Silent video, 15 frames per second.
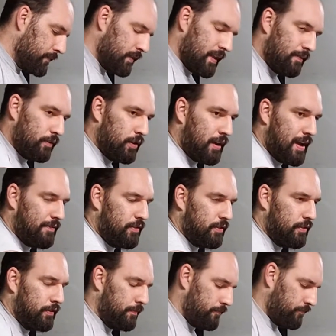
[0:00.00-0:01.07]
and I'm going to have
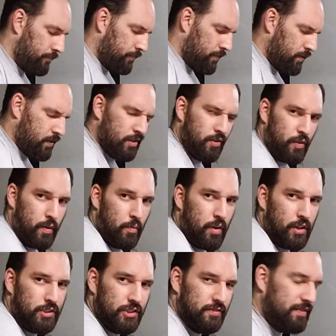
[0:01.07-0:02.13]
to
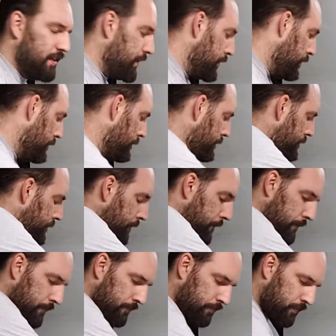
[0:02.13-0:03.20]
rewatch his video,
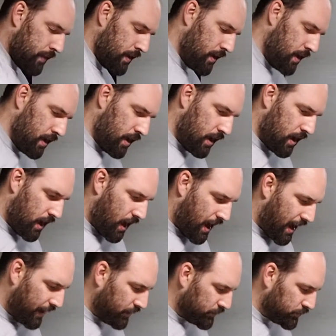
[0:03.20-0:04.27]

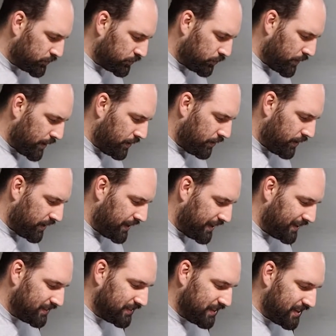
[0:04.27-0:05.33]
I could swear
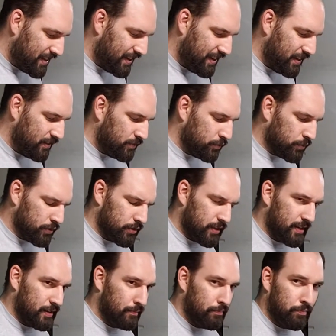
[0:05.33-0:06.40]
his keys were
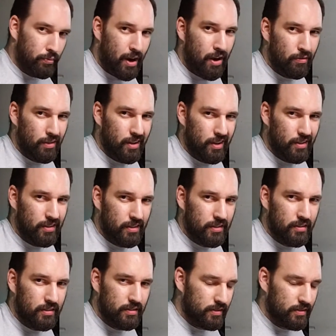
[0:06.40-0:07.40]
like a brown color.